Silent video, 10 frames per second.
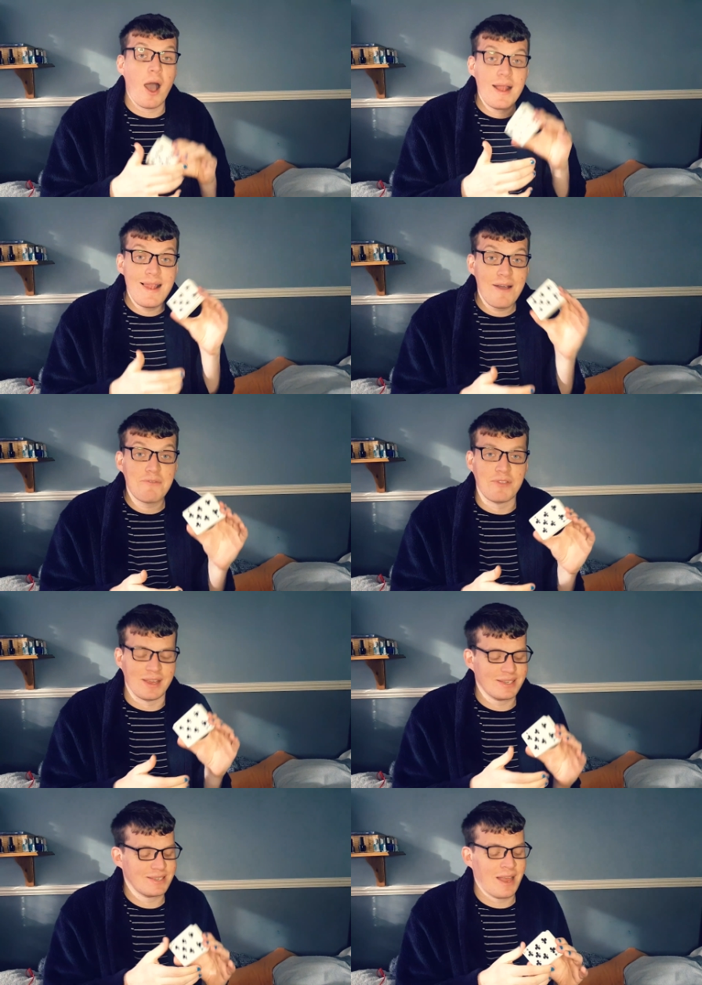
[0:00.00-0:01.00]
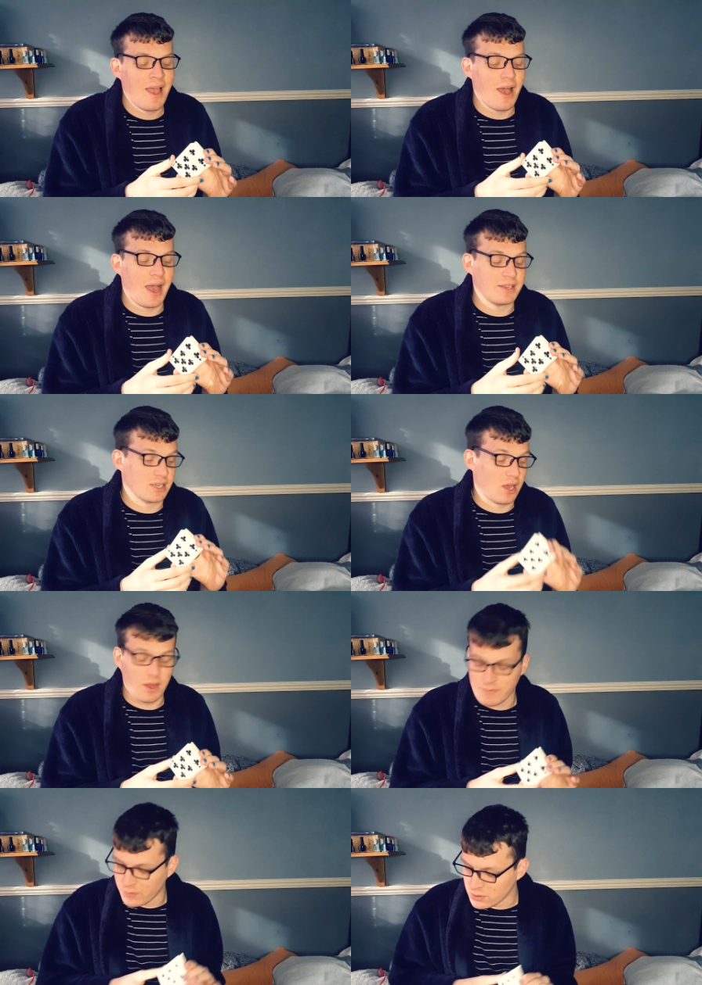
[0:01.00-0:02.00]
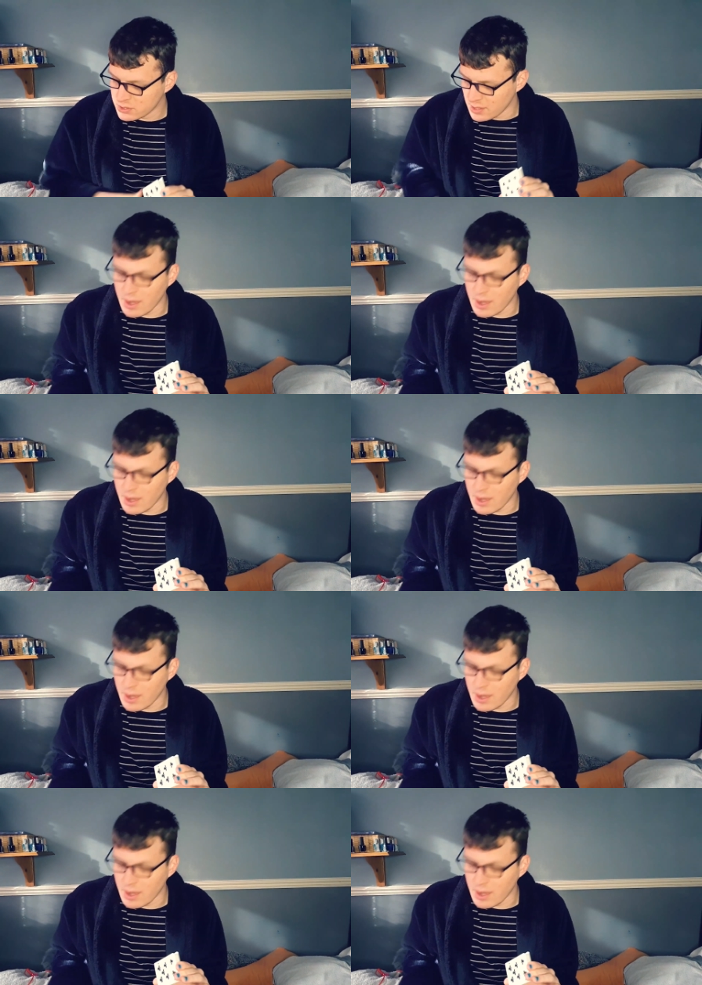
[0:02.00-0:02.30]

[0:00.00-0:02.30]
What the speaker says: I love this as a card force.